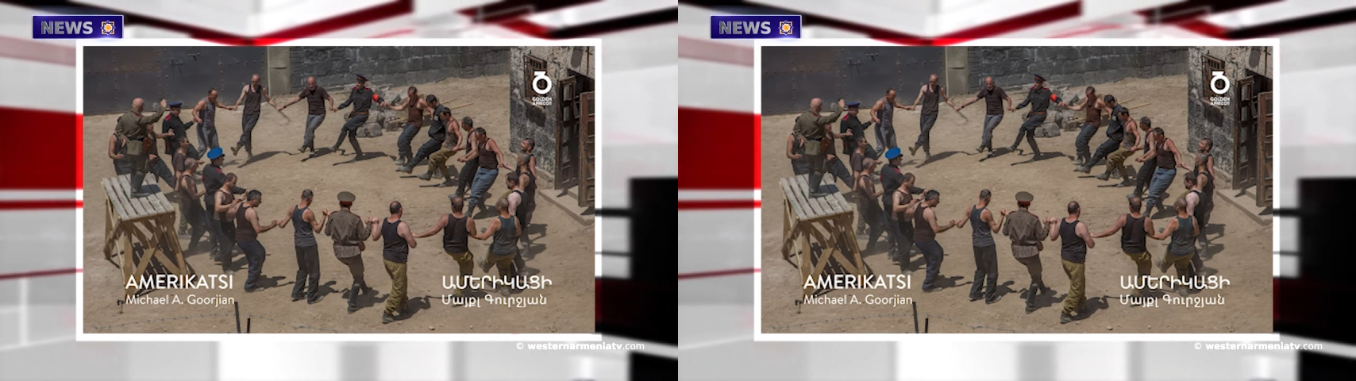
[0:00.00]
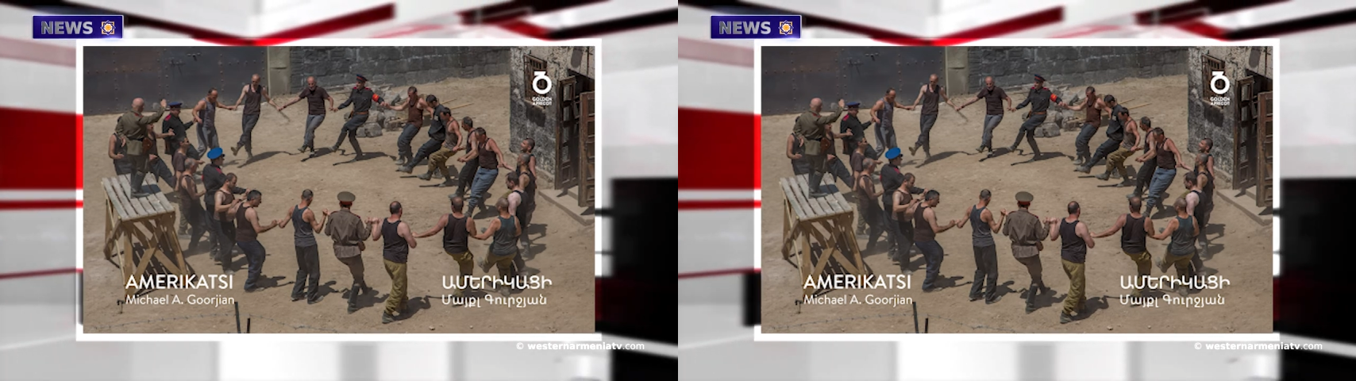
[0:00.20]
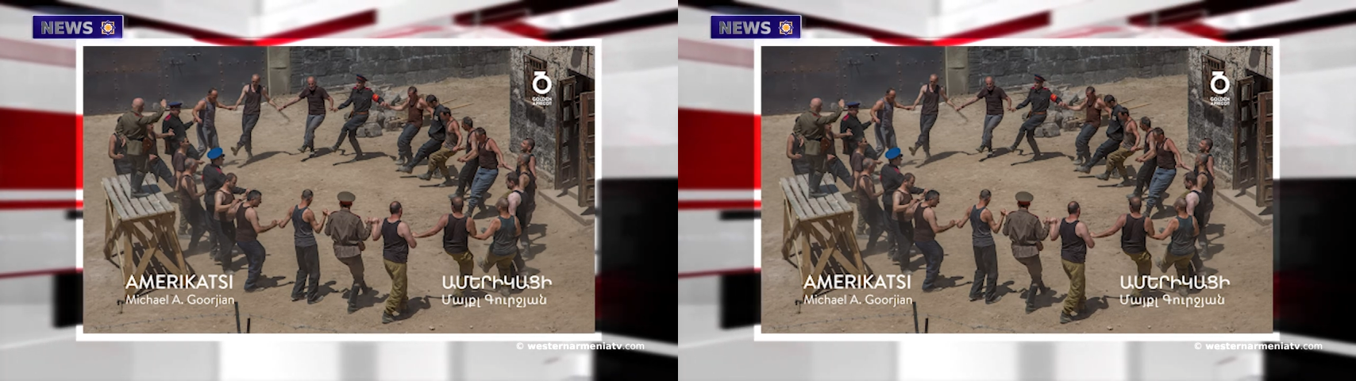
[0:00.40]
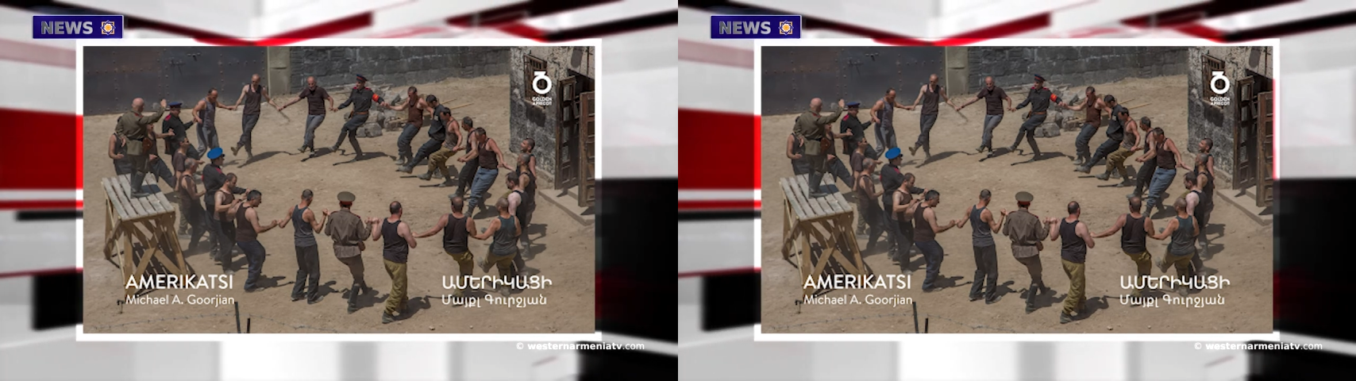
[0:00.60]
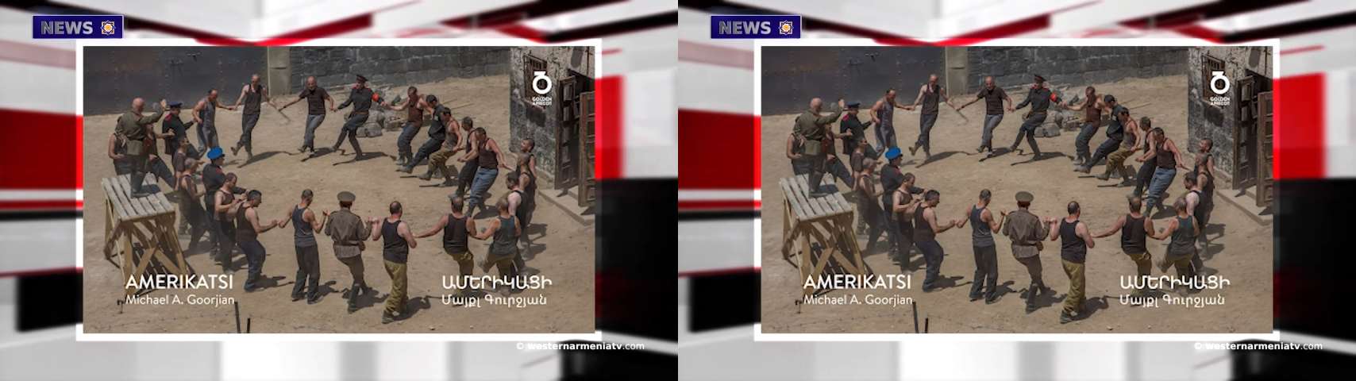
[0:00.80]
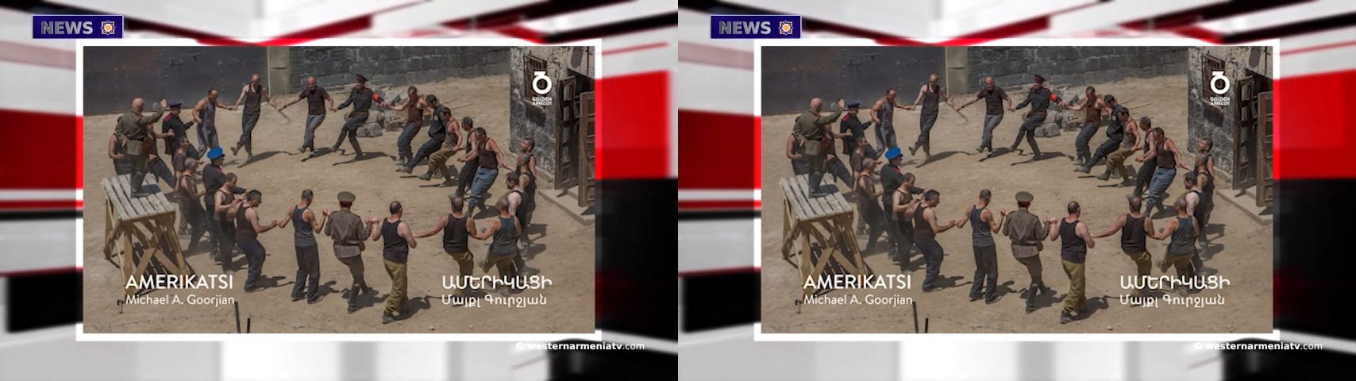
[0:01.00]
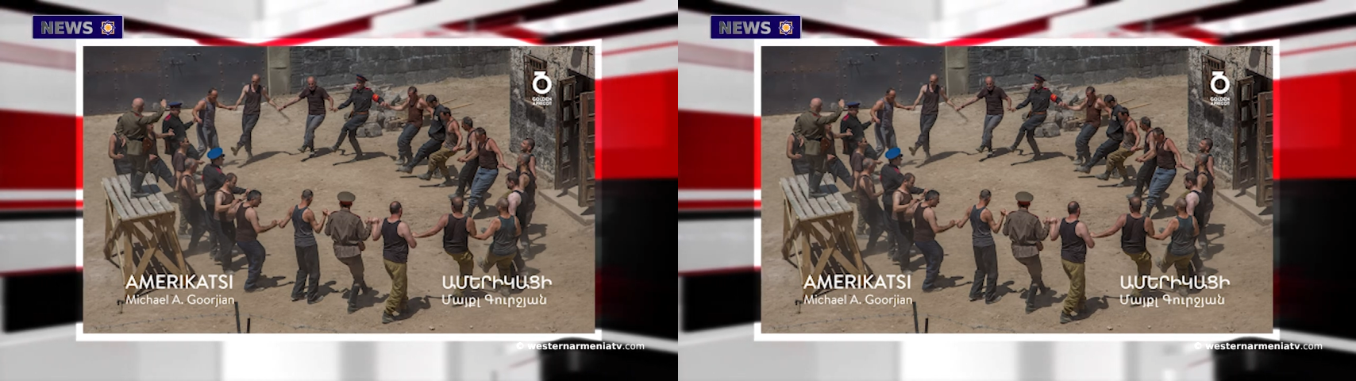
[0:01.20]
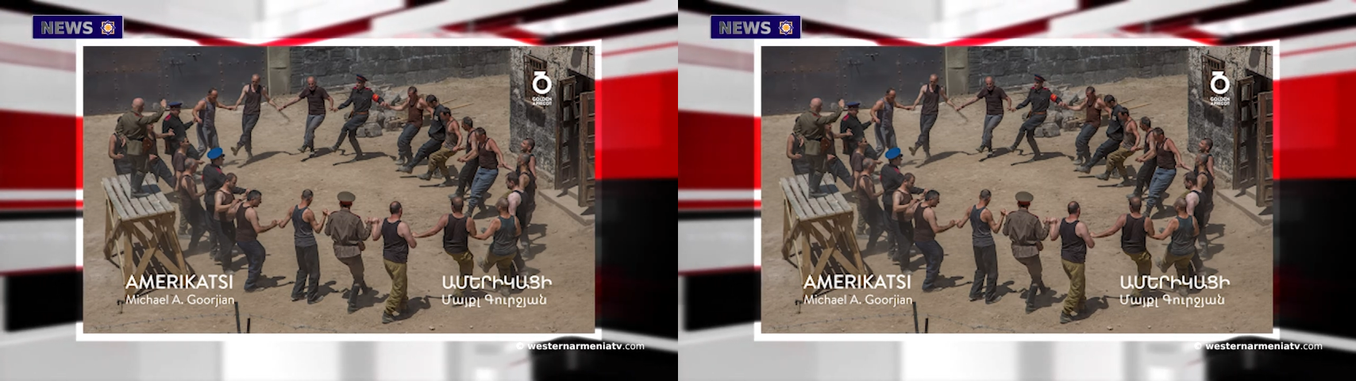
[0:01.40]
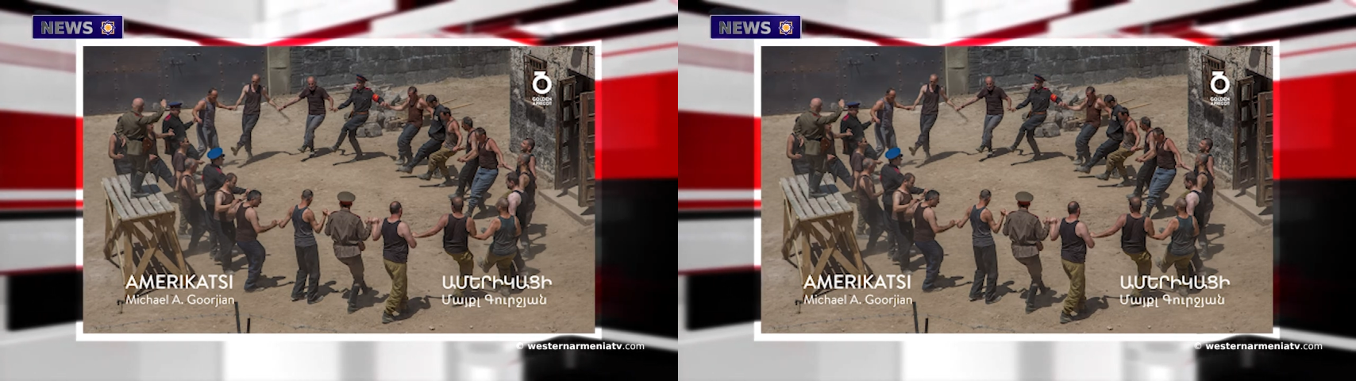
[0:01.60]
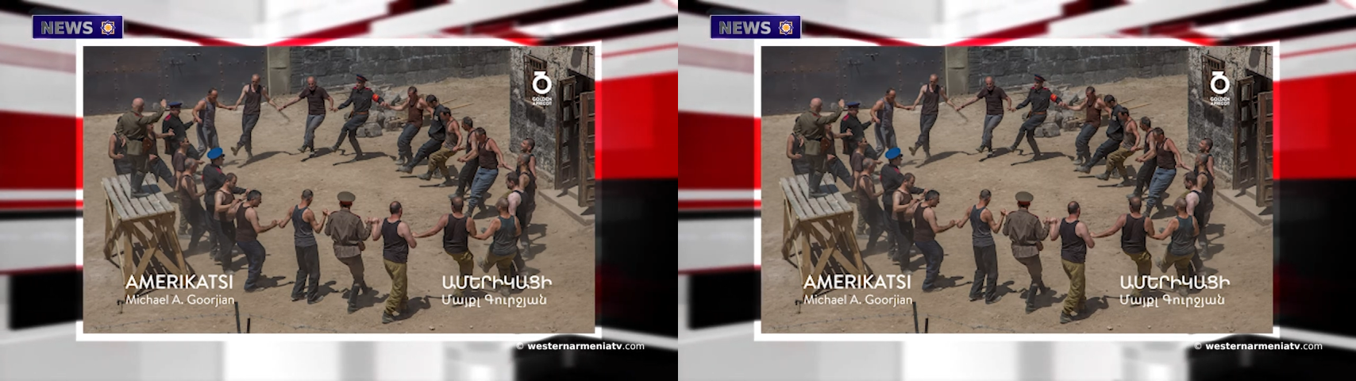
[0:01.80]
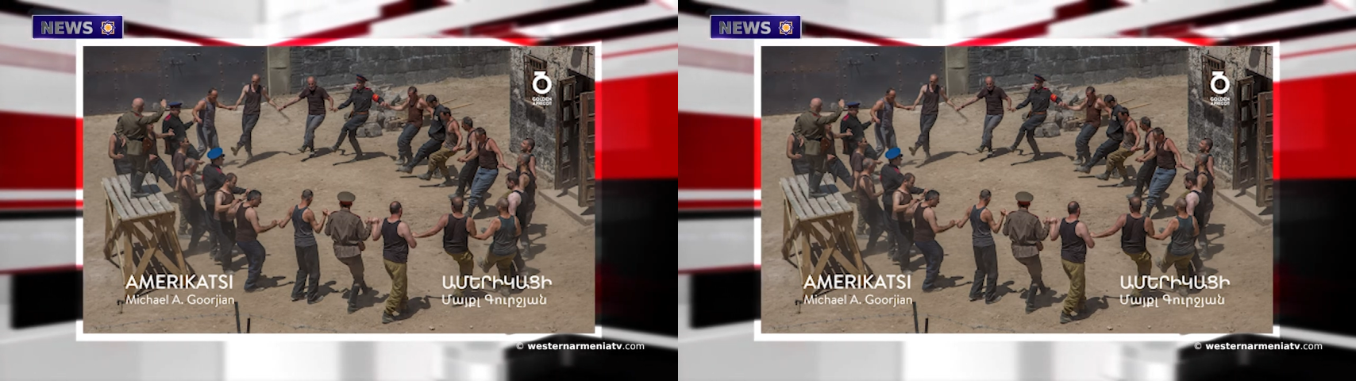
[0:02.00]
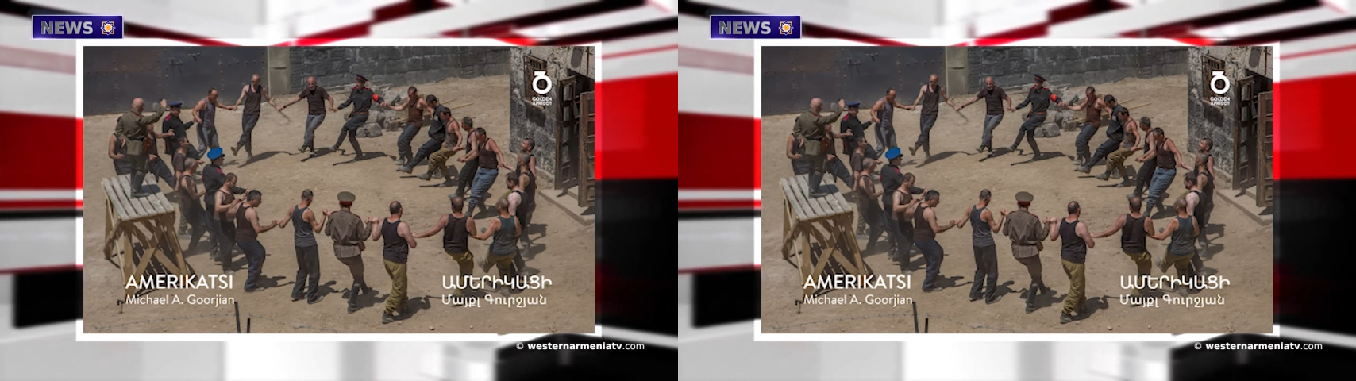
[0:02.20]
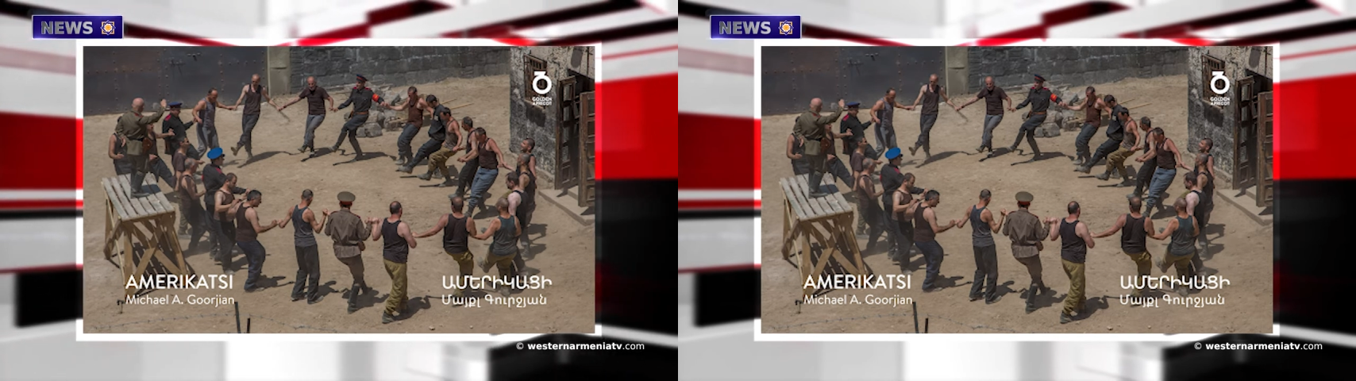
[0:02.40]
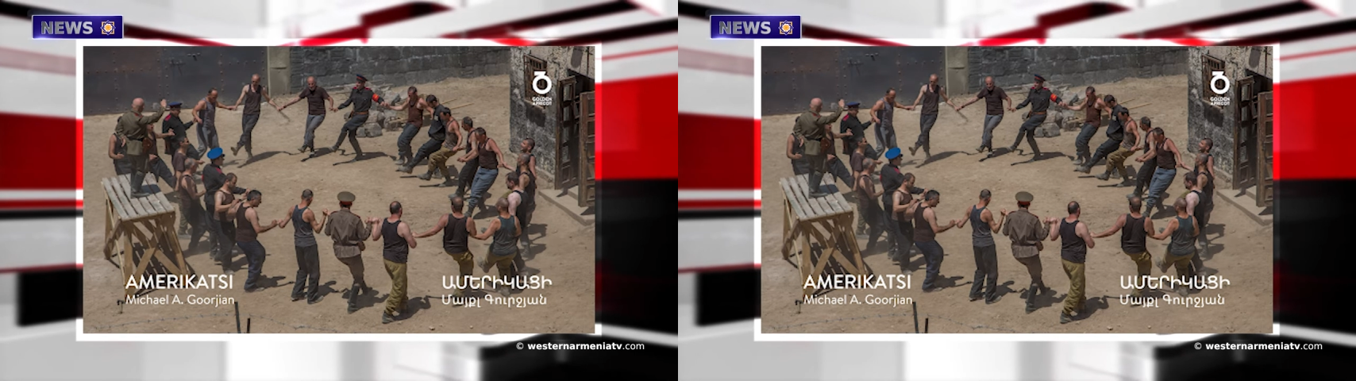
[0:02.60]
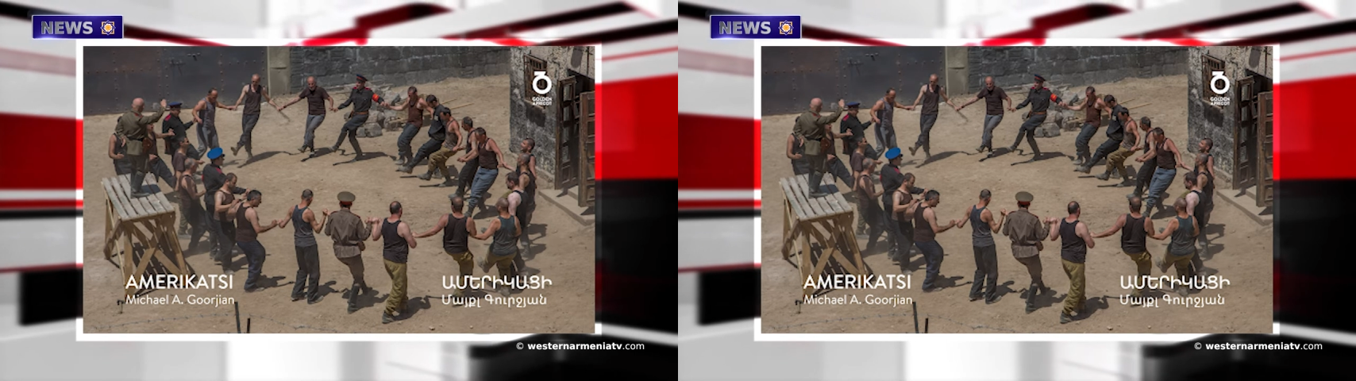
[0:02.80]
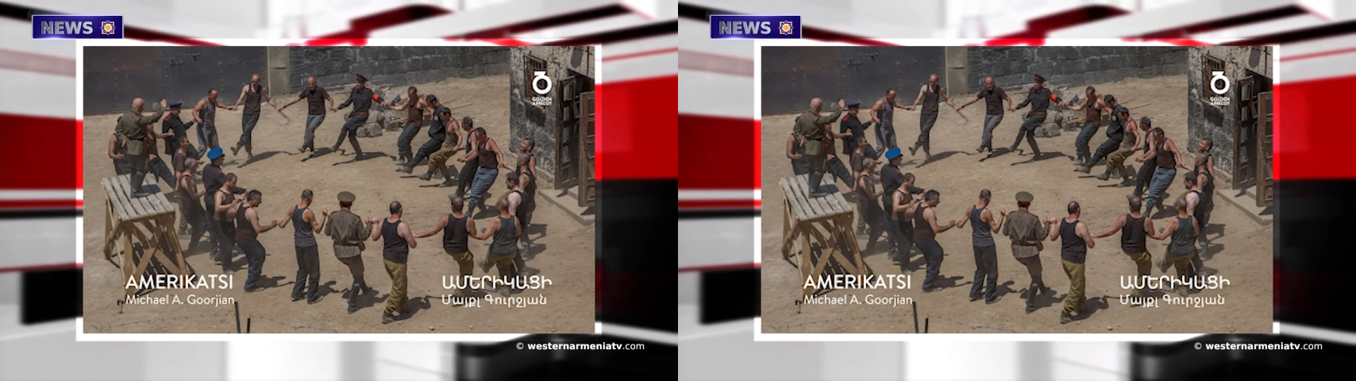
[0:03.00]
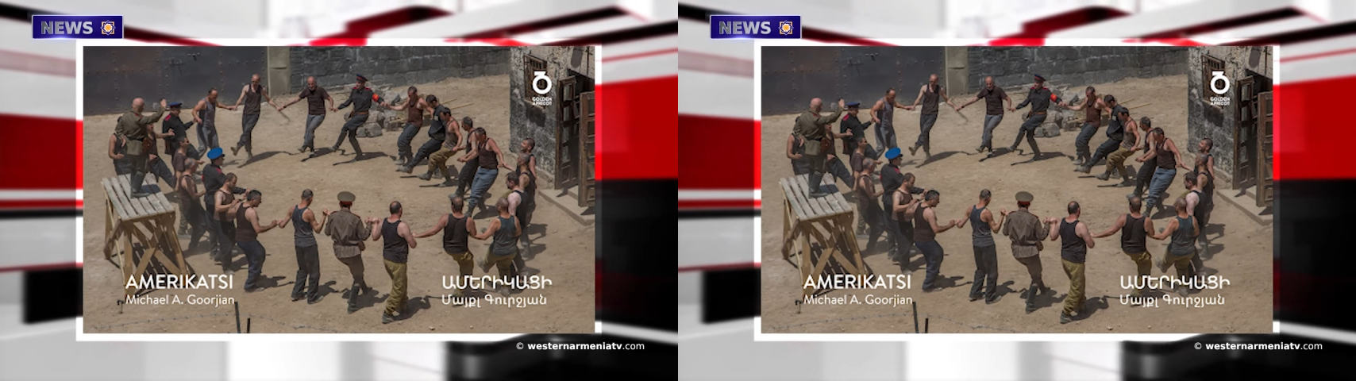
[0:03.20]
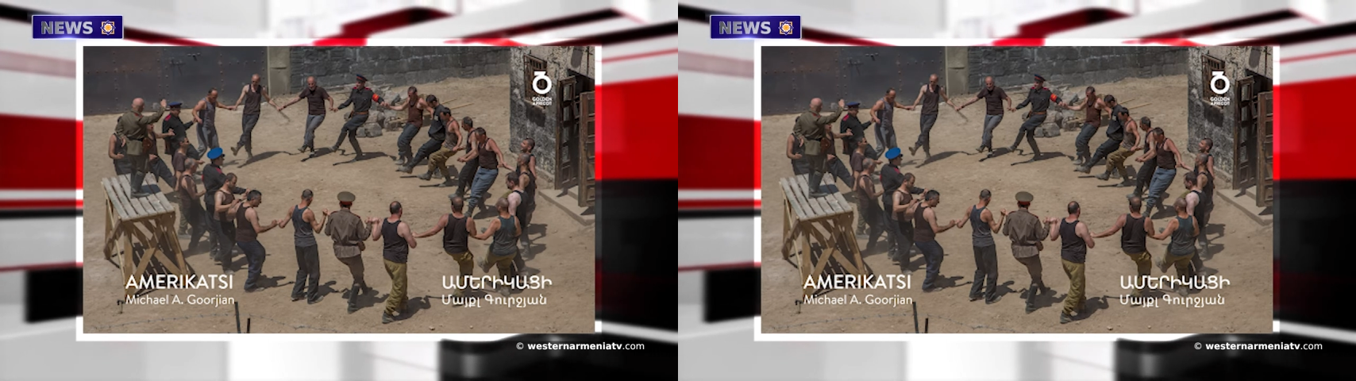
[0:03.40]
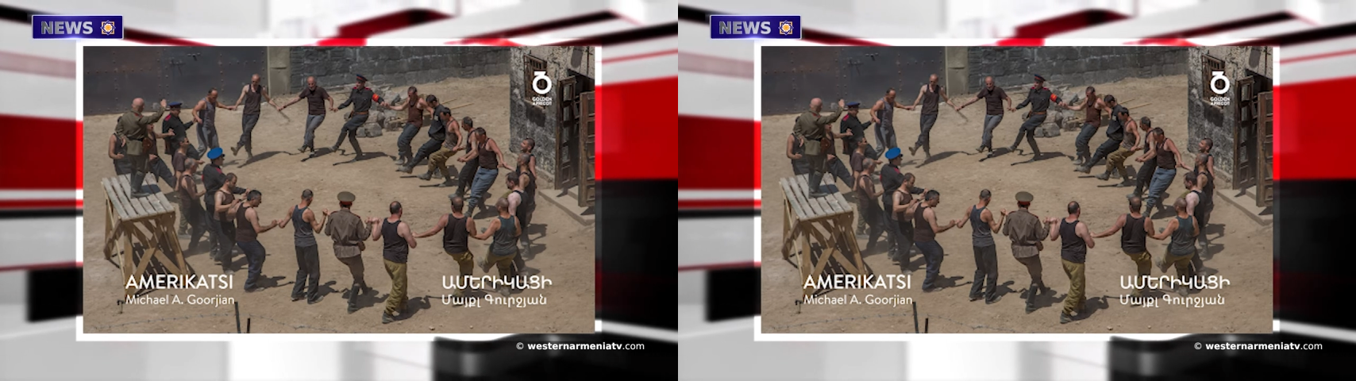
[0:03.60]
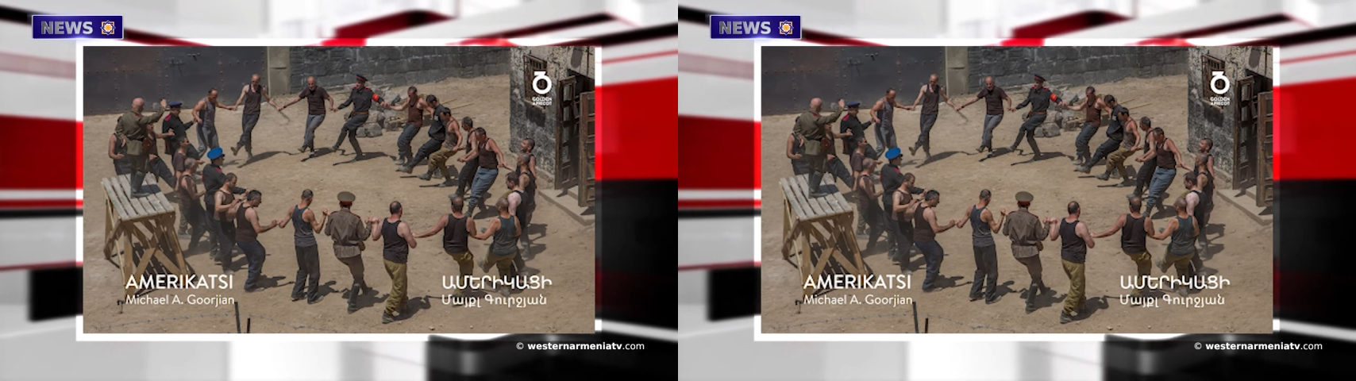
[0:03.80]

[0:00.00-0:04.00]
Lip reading: Nobody's mouth can be seen.